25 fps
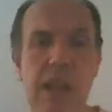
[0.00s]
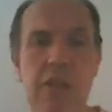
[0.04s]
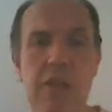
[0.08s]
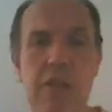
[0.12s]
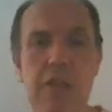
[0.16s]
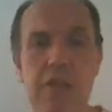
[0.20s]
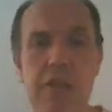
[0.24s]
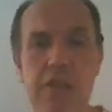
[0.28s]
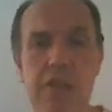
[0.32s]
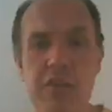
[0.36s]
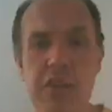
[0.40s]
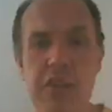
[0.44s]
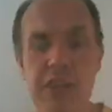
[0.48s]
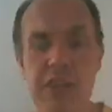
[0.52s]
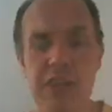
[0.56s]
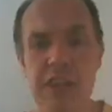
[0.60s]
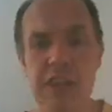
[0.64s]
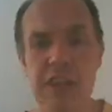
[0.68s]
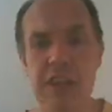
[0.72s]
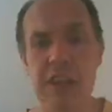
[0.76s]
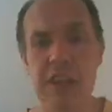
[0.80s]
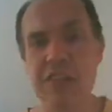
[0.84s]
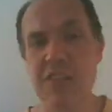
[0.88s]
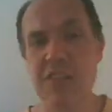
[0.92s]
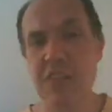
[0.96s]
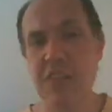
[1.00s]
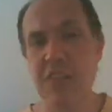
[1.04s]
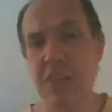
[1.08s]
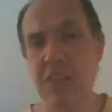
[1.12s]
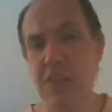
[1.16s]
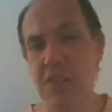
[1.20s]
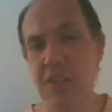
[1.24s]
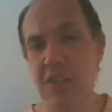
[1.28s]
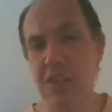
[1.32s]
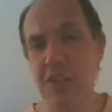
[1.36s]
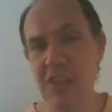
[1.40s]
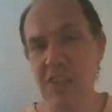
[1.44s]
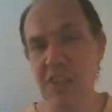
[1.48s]
You also need to
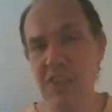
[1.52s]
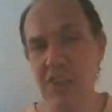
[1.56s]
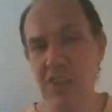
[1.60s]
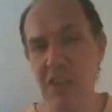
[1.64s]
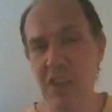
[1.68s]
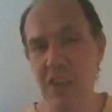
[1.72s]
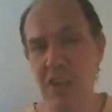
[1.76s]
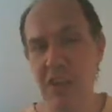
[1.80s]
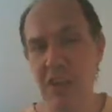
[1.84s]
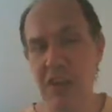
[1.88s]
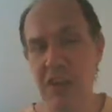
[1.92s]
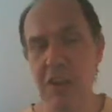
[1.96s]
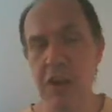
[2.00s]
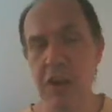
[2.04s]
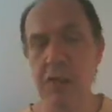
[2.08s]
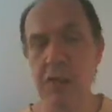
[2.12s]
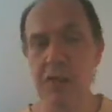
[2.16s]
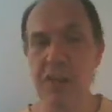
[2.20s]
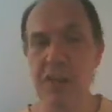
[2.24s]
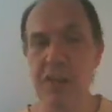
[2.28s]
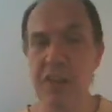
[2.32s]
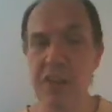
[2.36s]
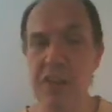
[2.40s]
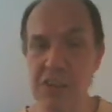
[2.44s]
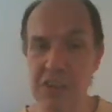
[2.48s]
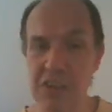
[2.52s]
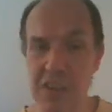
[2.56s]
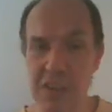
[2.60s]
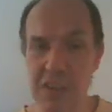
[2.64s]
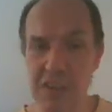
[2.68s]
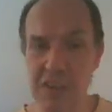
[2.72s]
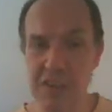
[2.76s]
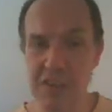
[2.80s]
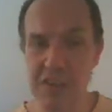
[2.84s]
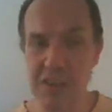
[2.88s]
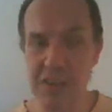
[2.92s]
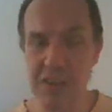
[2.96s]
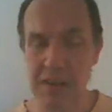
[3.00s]
learn the sign of the
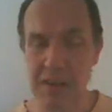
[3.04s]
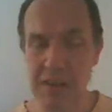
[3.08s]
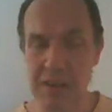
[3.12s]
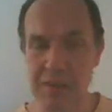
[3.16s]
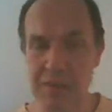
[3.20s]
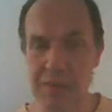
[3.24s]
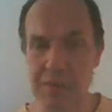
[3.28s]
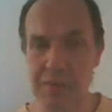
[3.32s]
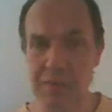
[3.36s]
Zealoter,